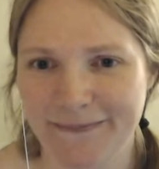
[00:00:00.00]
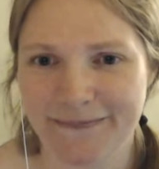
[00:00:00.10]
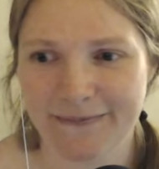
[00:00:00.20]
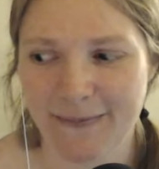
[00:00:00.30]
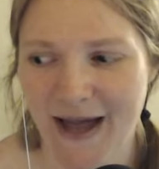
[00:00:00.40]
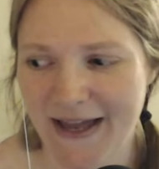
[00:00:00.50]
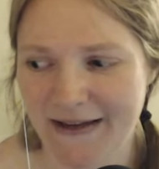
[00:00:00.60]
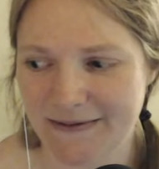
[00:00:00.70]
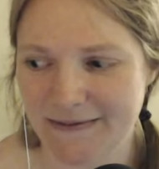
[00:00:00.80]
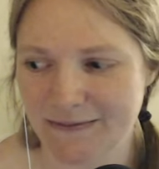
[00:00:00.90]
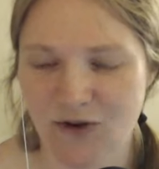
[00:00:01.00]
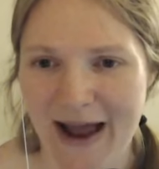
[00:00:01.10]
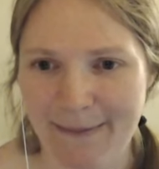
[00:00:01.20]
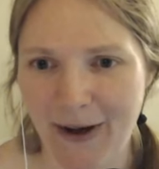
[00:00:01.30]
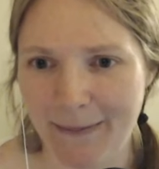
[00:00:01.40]
my
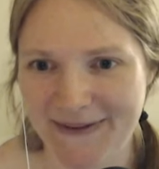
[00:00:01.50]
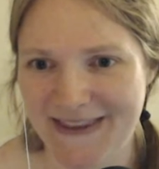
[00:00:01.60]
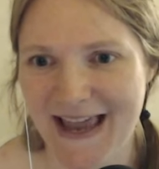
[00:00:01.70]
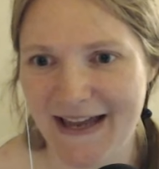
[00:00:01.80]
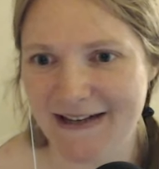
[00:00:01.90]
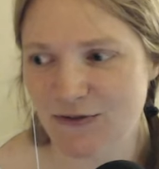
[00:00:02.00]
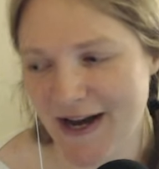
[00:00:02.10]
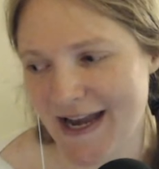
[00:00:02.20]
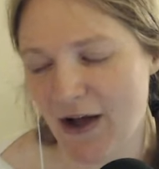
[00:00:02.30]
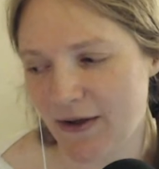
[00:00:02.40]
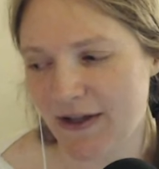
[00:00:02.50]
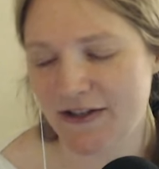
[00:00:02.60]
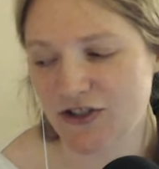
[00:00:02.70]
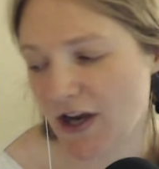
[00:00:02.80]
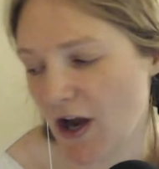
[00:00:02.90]
wrap up at the end right now.
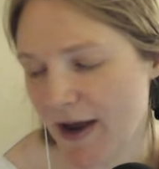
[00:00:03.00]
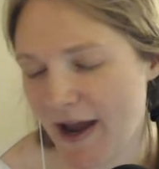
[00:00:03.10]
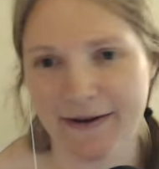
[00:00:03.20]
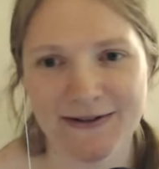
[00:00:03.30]
And she's like, okay.